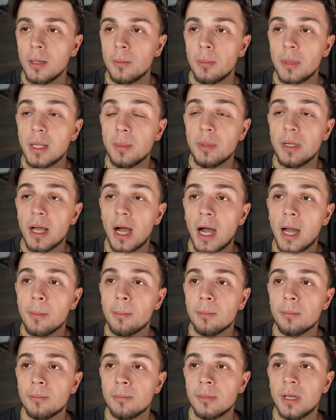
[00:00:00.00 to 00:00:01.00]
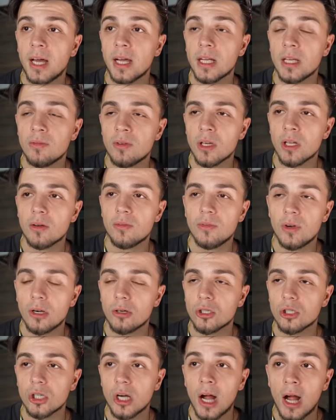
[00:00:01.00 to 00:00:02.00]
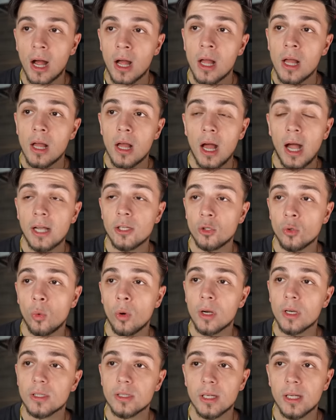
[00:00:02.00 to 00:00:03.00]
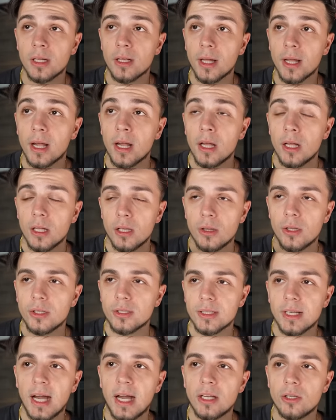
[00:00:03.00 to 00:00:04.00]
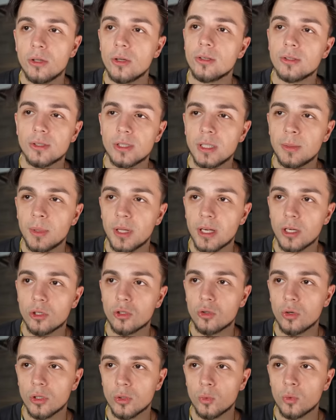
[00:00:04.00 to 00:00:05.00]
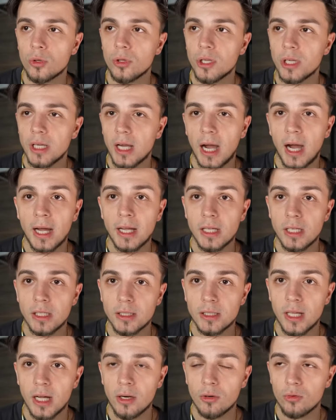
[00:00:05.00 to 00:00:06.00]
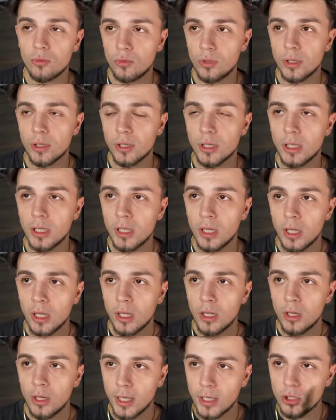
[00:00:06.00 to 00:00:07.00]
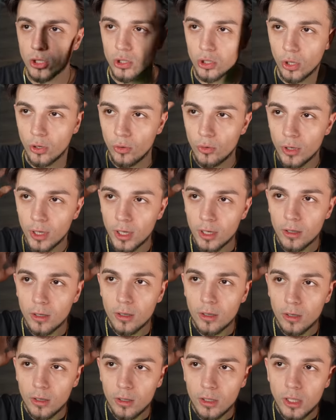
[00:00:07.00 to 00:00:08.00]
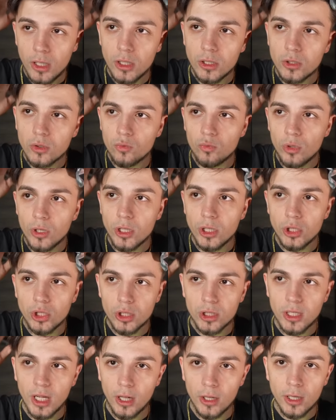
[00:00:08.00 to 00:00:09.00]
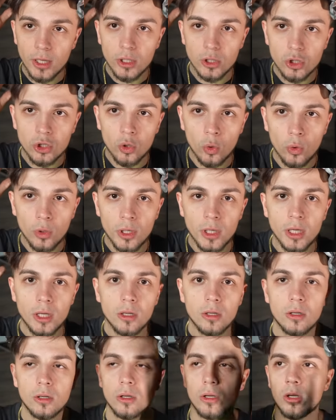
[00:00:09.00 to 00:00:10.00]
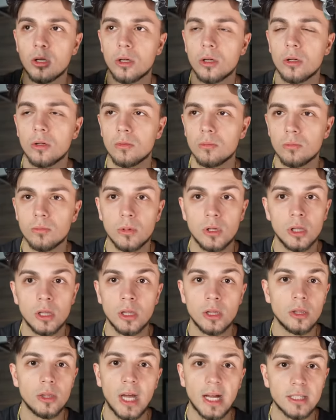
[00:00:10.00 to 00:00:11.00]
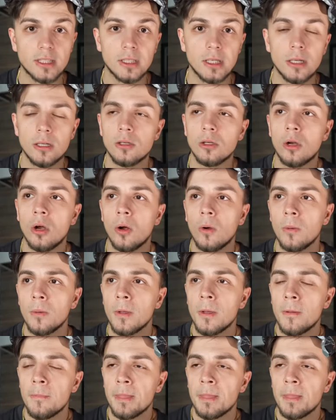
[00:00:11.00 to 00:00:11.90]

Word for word: Maybe I'm not giving it a fair shot. I do want to say, like, this guy does seem like a trustworthy guy. He's not really, like, stuttering. He's really just telling his story. That's it, you know?